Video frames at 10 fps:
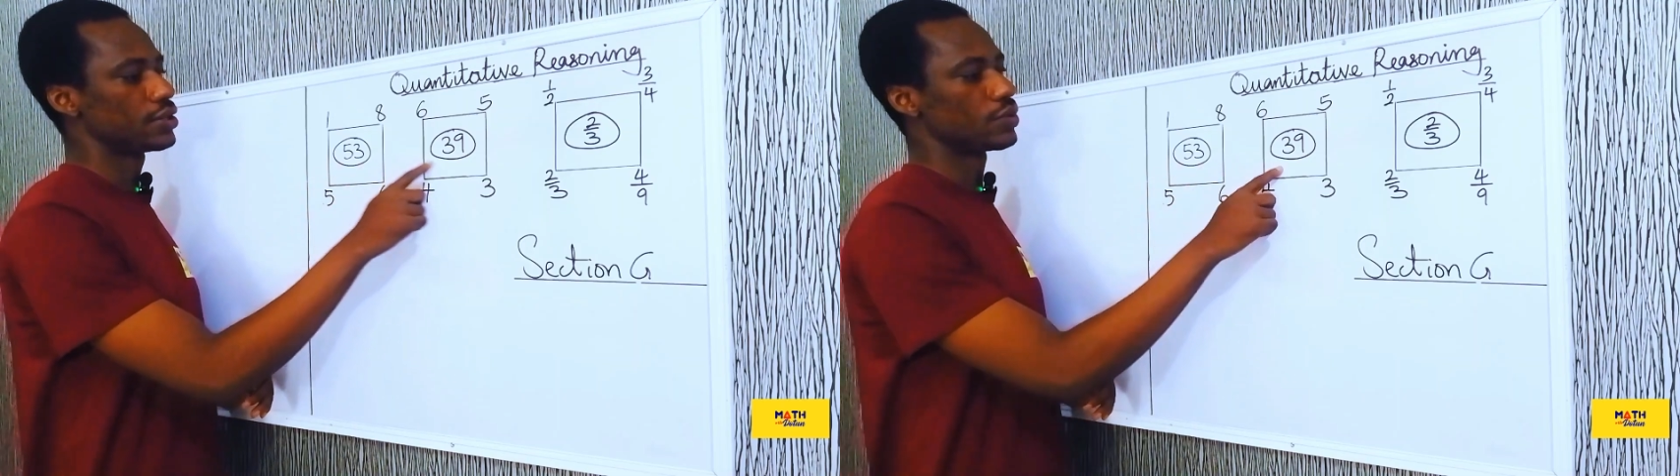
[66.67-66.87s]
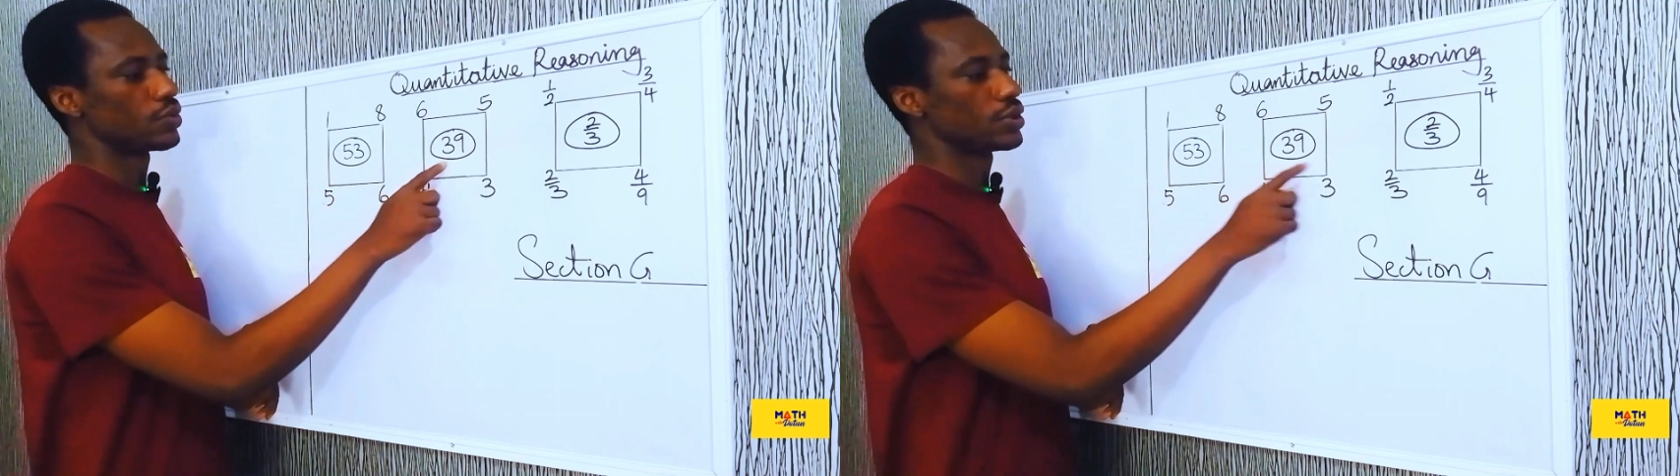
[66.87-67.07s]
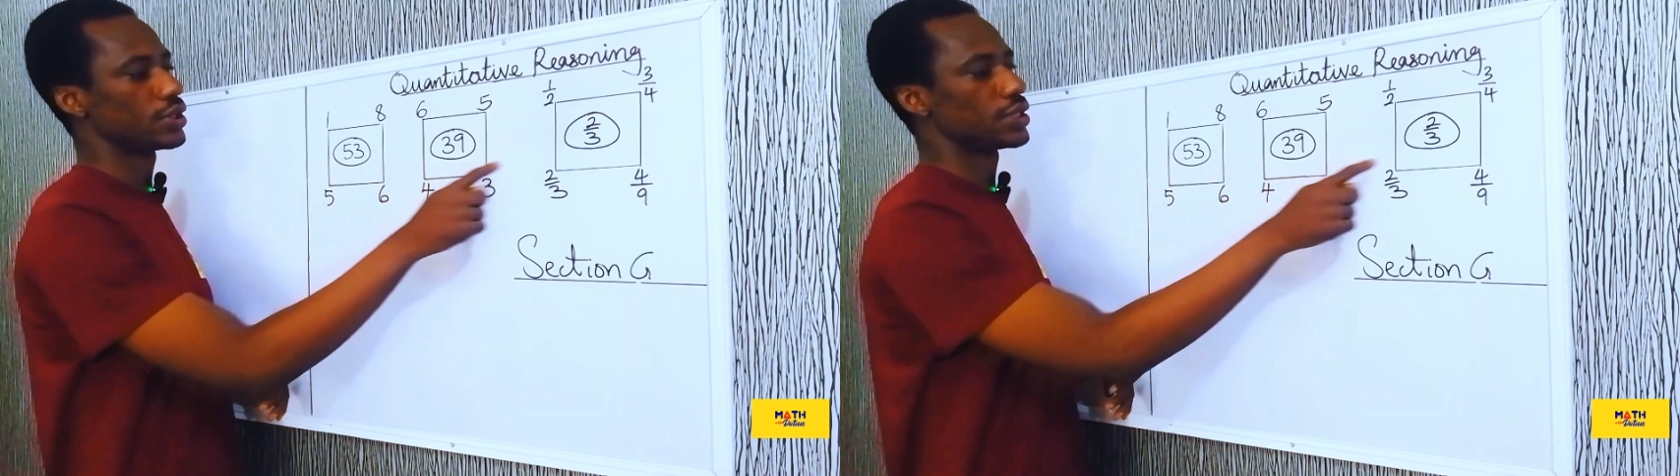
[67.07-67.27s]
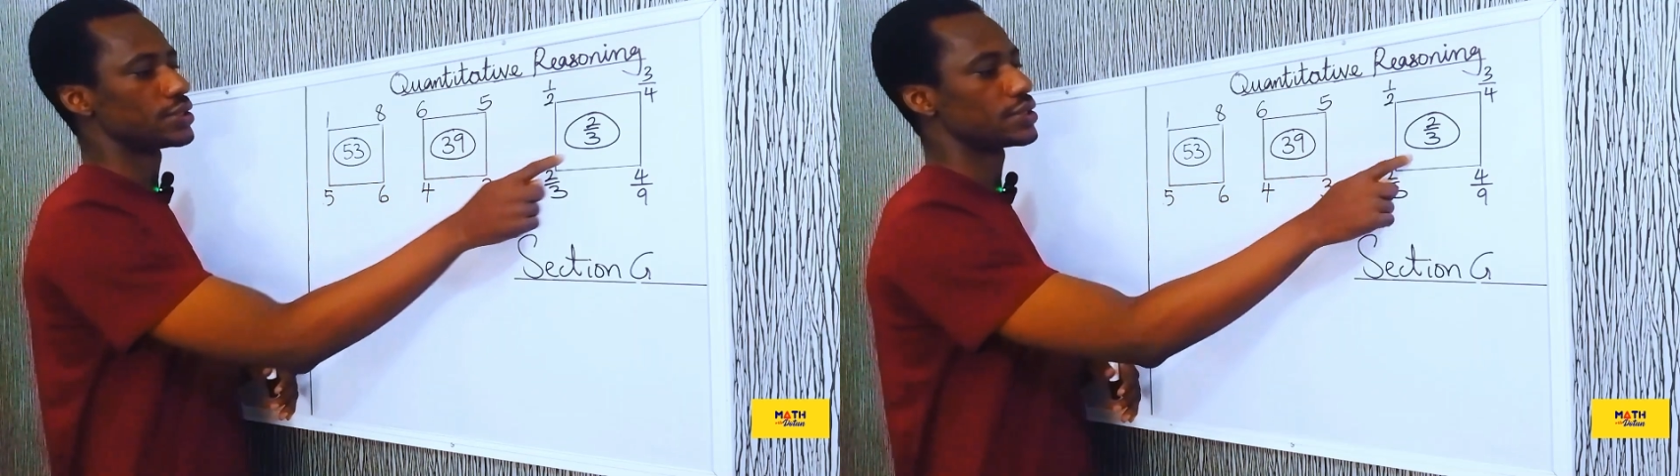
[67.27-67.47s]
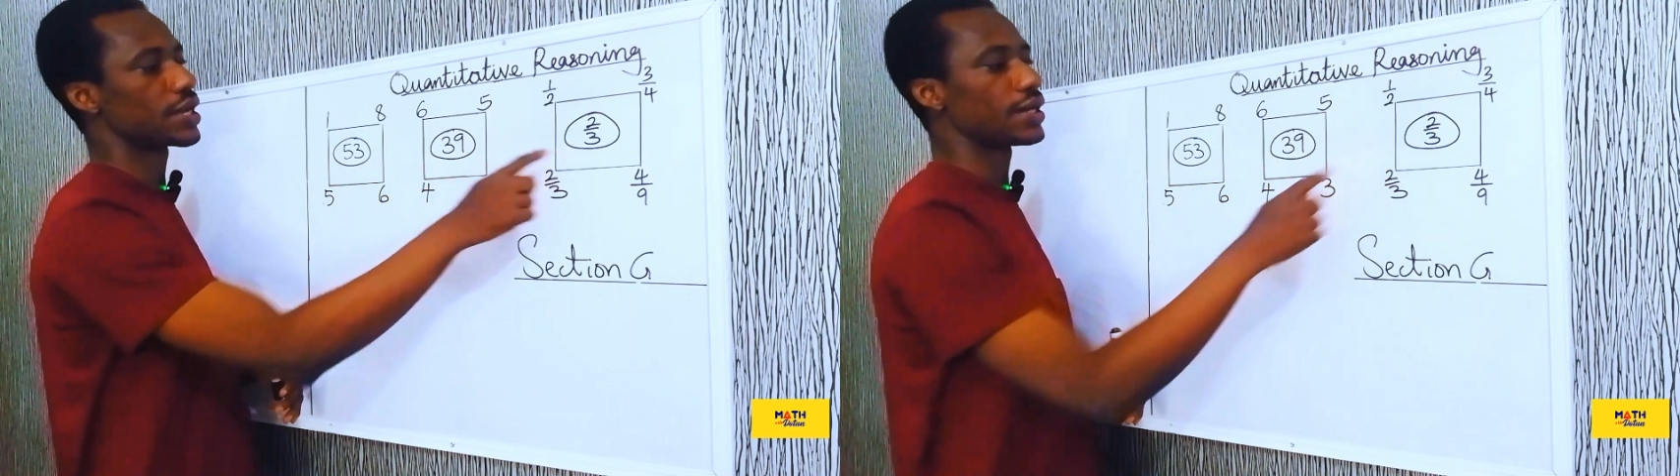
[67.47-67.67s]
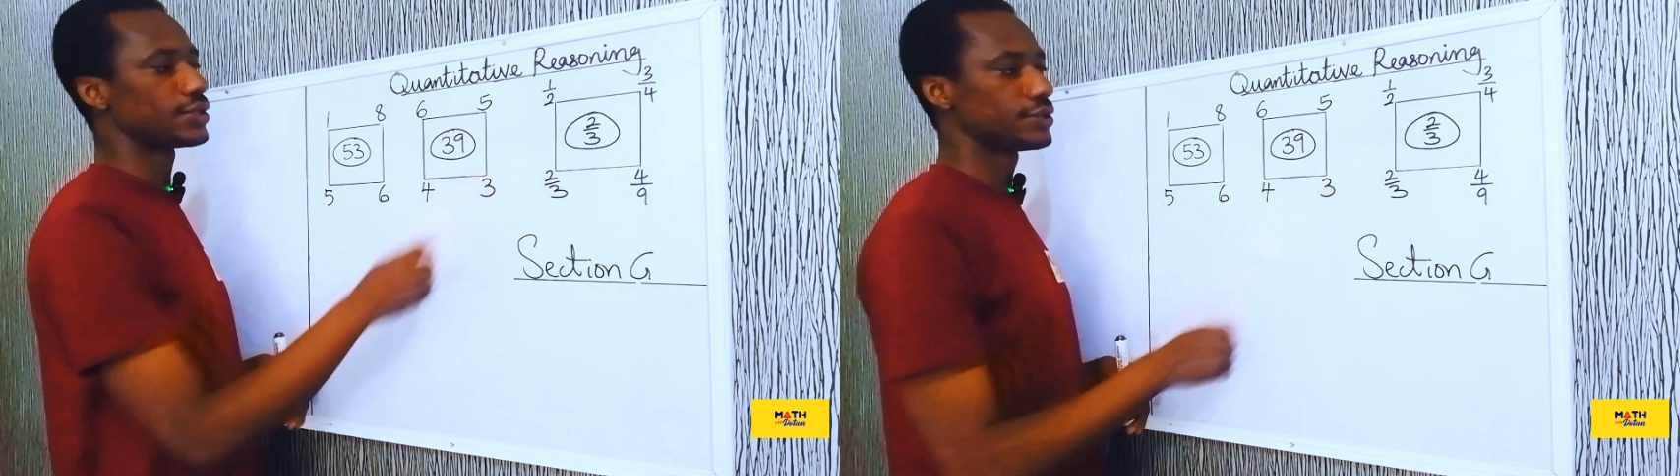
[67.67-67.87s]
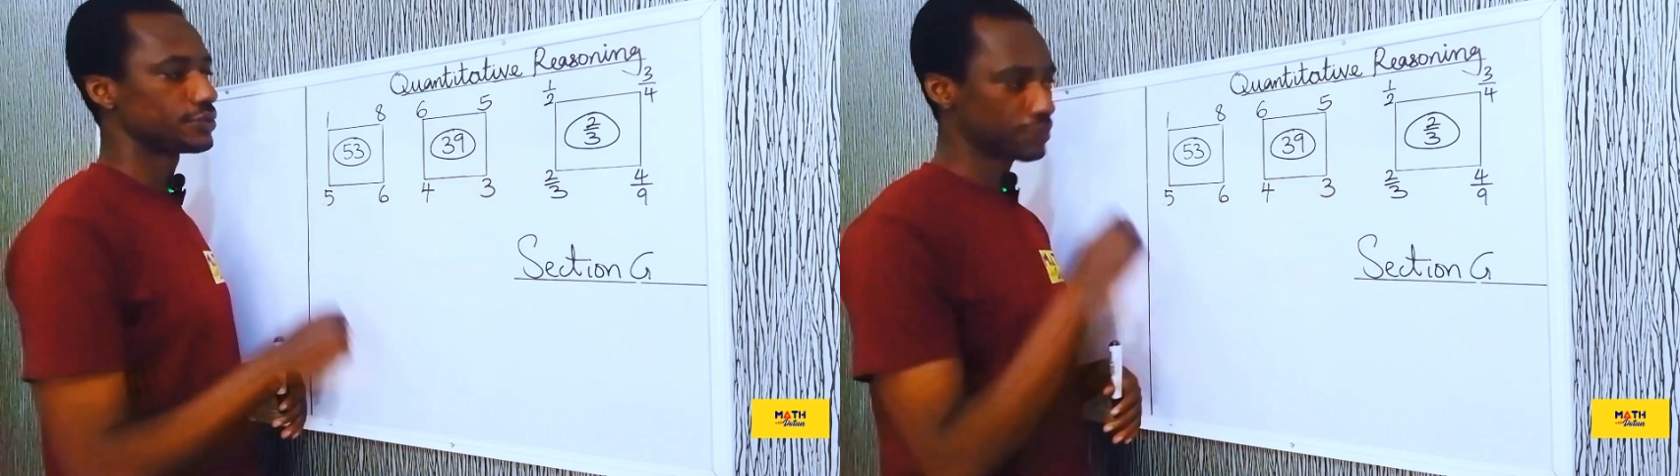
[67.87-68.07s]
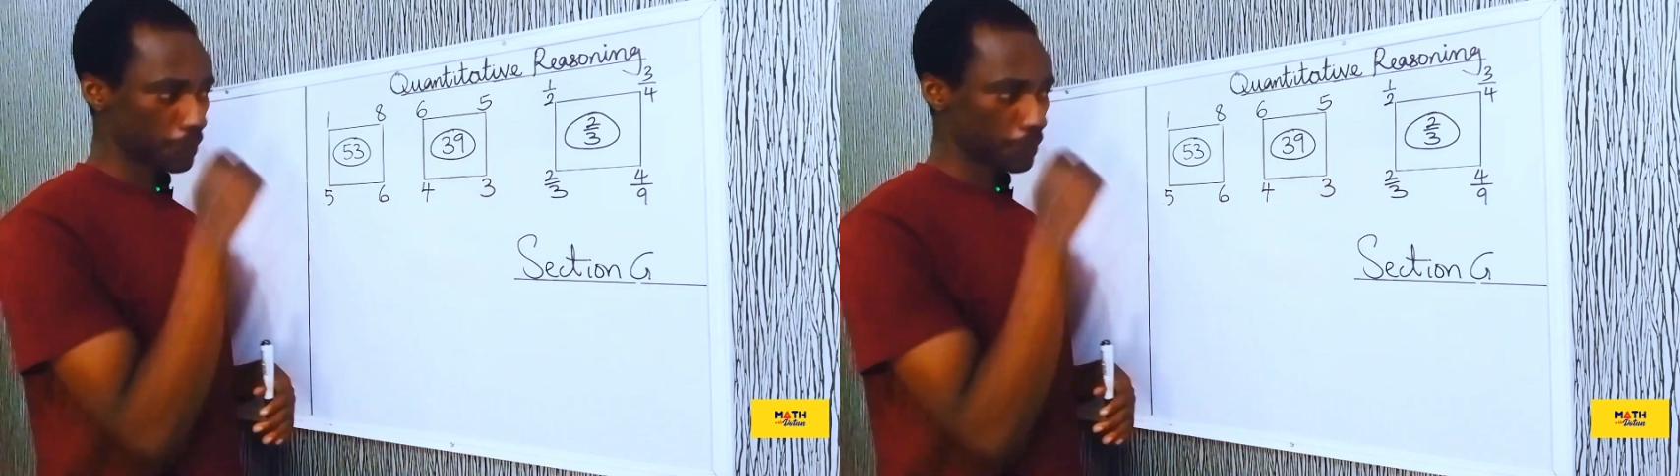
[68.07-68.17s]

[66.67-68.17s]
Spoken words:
one inside